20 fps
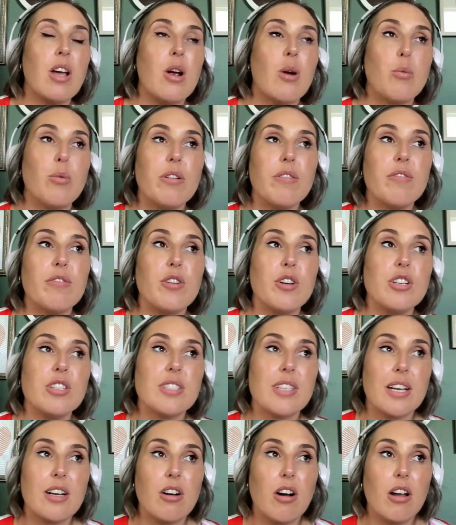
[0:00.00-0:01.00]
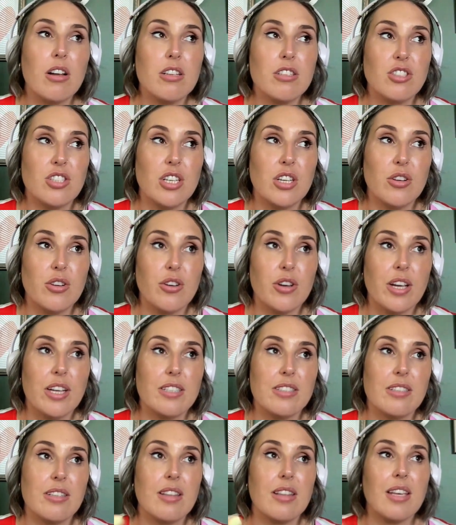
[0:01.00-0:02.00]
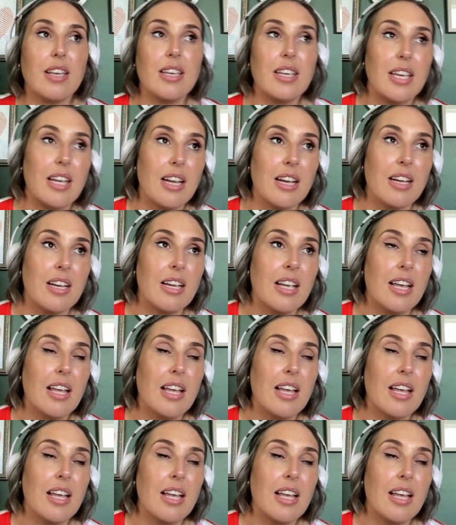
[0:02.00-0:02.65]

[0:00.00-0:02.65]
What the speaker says: reverse psychology her into thinking